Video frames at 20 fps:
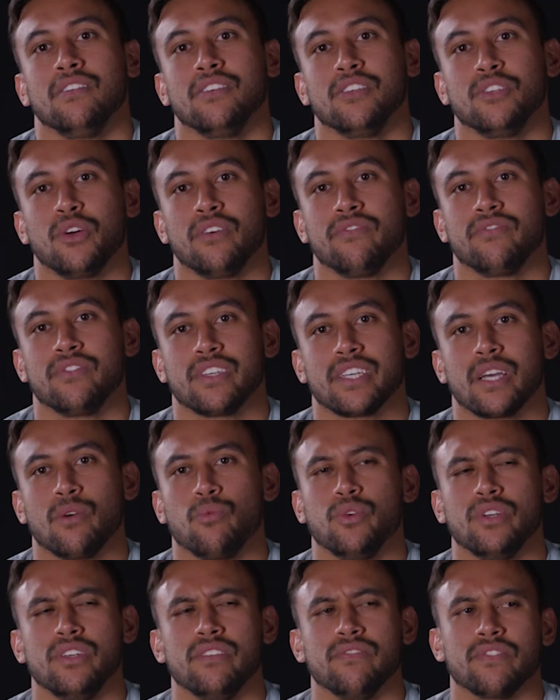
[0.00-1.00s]
I feel like I
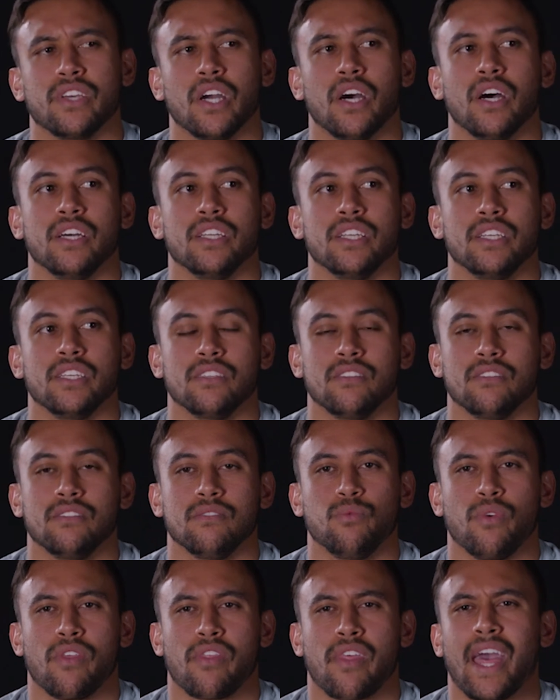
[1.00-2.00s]
wouldn't have gotten it
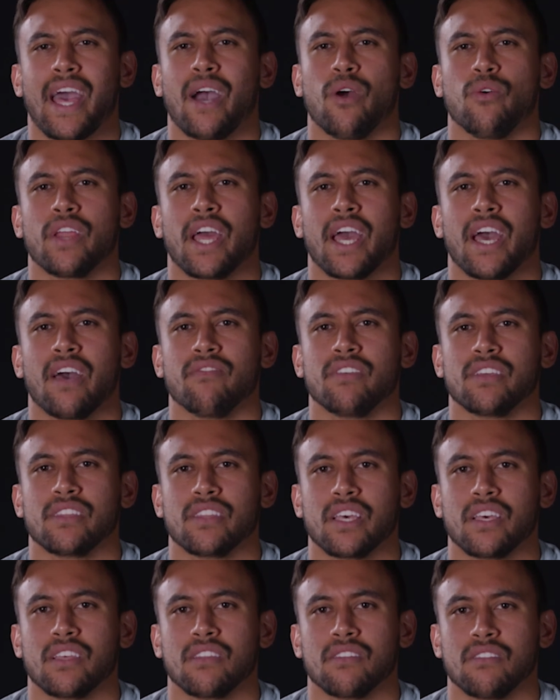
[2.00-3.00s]
without having
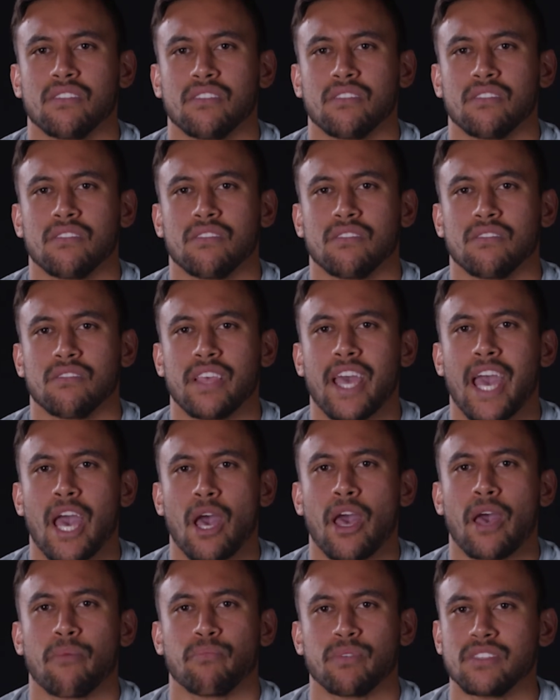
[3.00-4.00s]
that
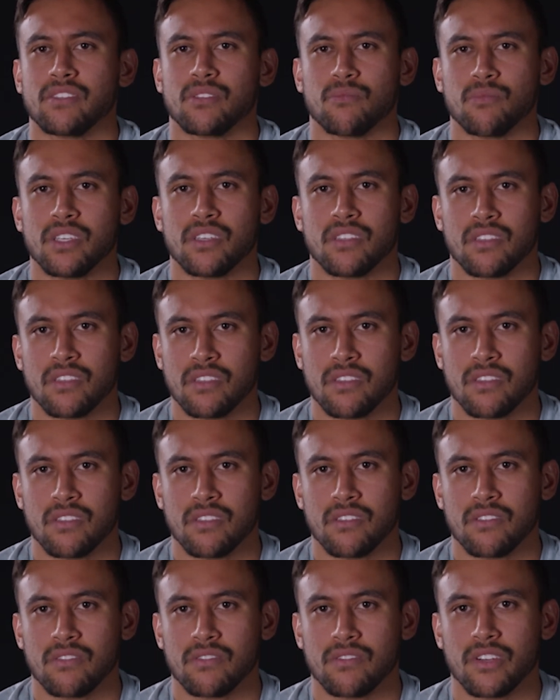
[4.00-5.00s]
happen to me,
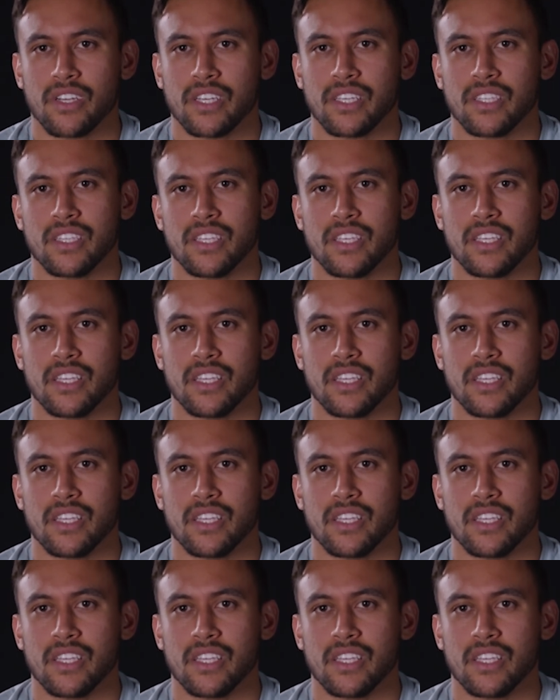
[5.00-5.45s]
right?